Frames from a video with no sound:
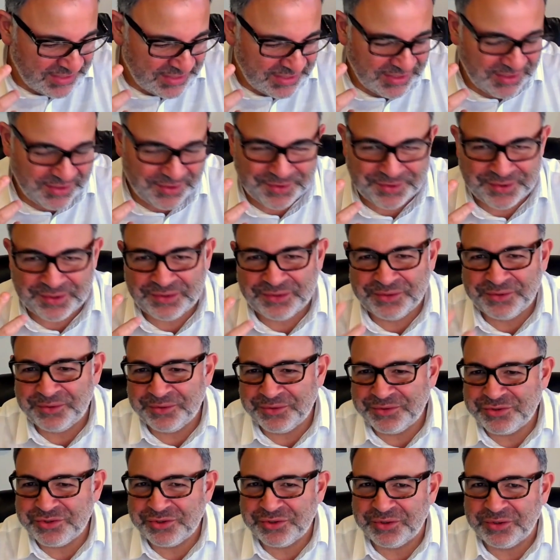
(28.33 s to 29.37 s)
on a
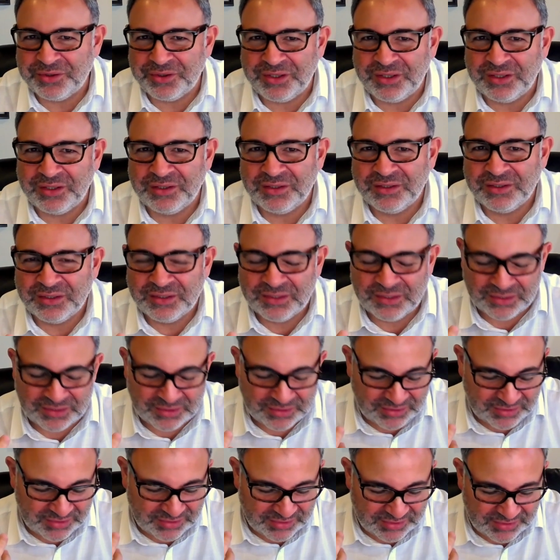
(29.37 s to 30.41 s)
little journey
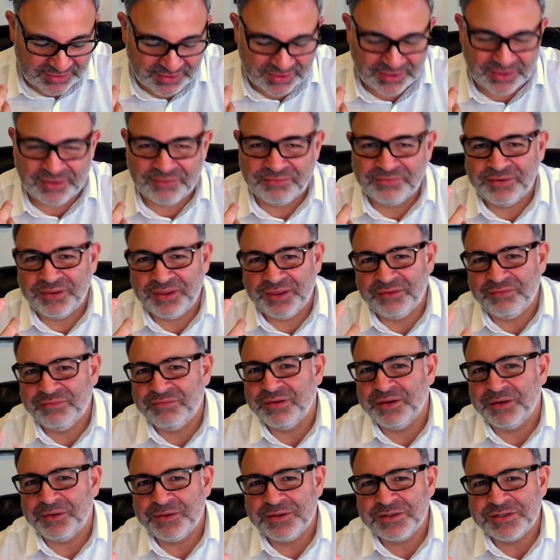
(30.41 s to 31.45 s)
of a
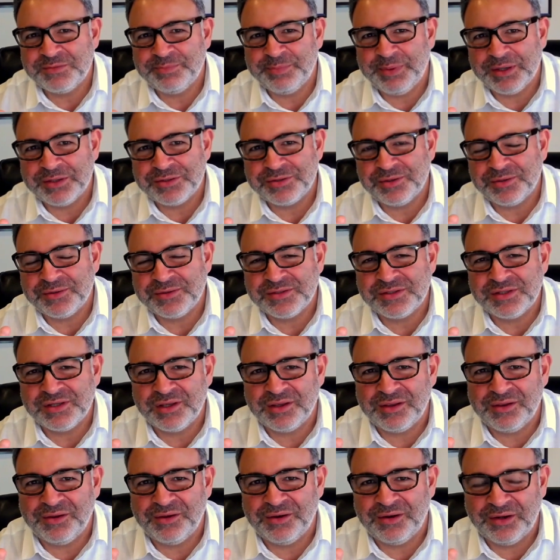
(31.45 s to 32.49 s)
very special
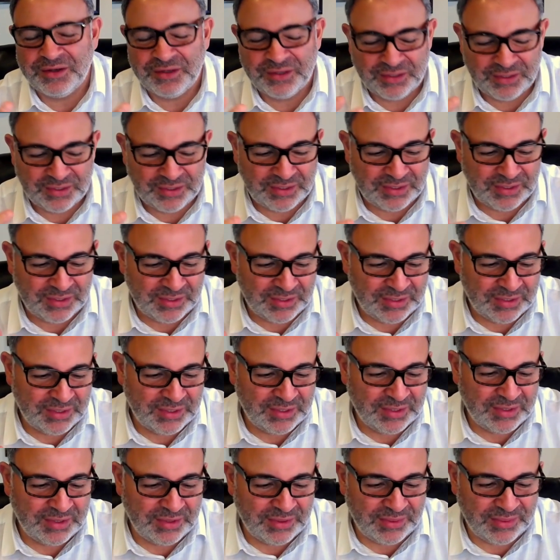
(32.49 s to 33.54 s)
cigar
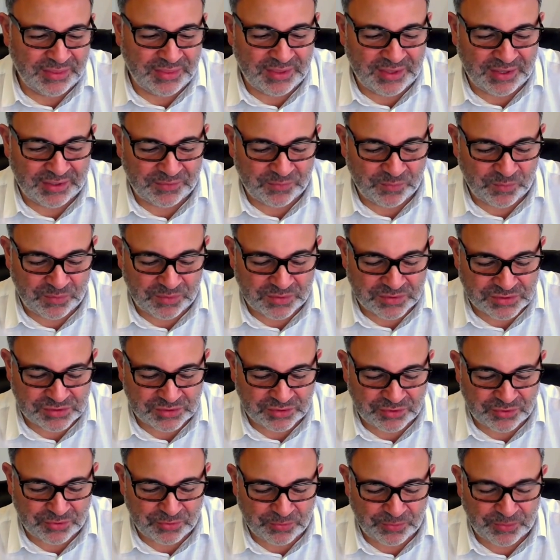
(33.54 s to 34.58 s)
that was
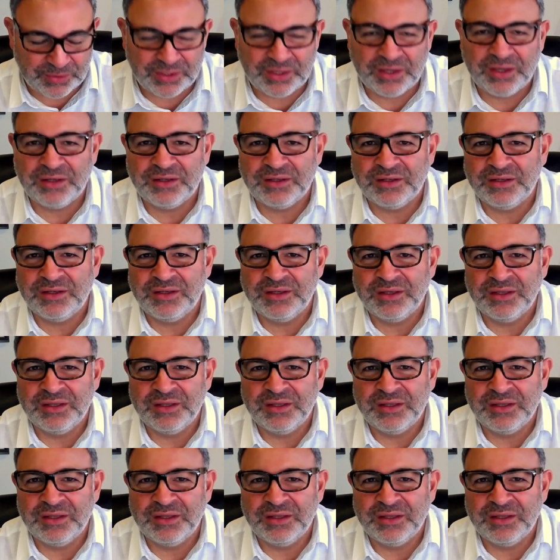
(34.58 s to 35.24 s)
created